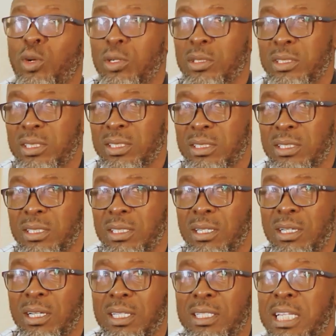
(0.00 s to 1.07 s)
world,
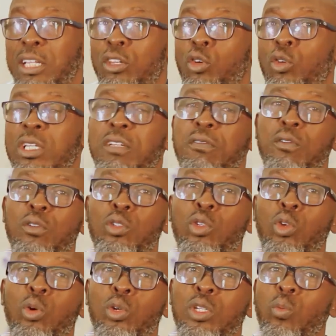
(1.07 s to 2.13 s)
they don't
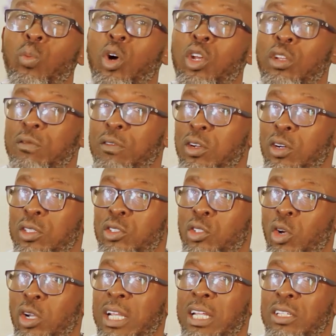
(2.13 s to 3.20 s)
even know the word of God,
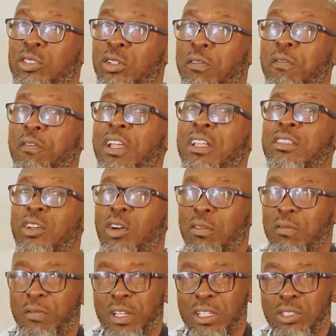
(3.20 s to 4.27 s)
talk less of faith
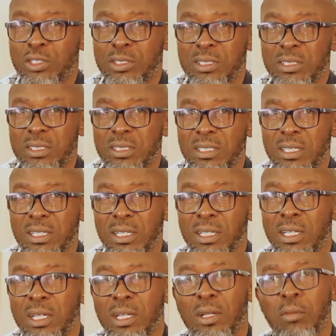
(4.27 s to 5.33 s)
confession.
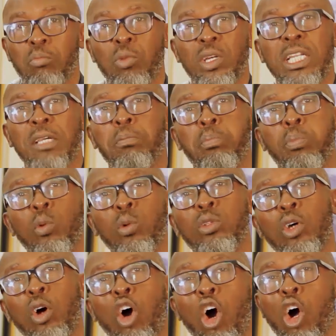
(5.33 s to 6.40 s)
But they
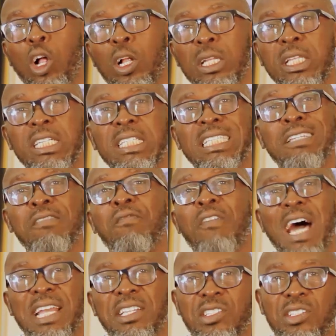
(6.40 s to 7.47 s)
put all the
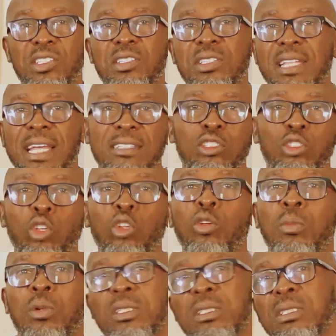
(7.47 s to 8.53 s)
devices that
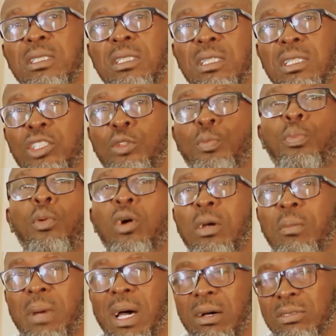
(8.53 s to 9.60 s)
Solomon spoke
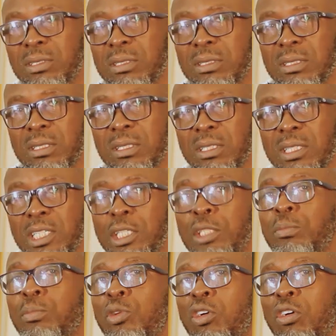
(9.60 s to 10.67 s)
about in
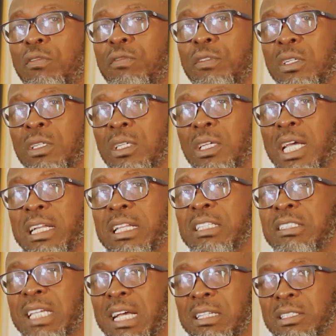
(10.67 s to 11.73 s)
the book of
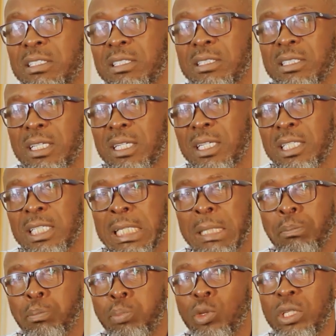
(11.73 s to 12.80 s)
Ecclesiastes,
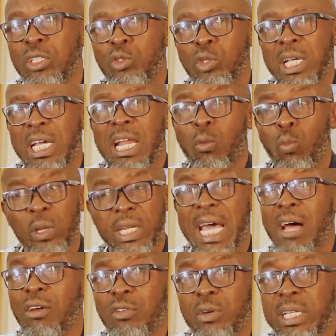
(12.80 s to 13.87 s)
they put it together
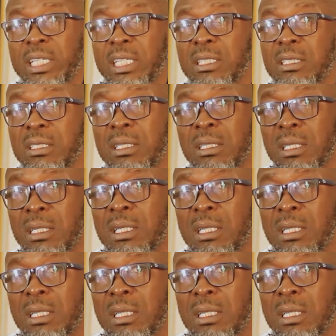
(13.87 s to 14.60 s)
without reading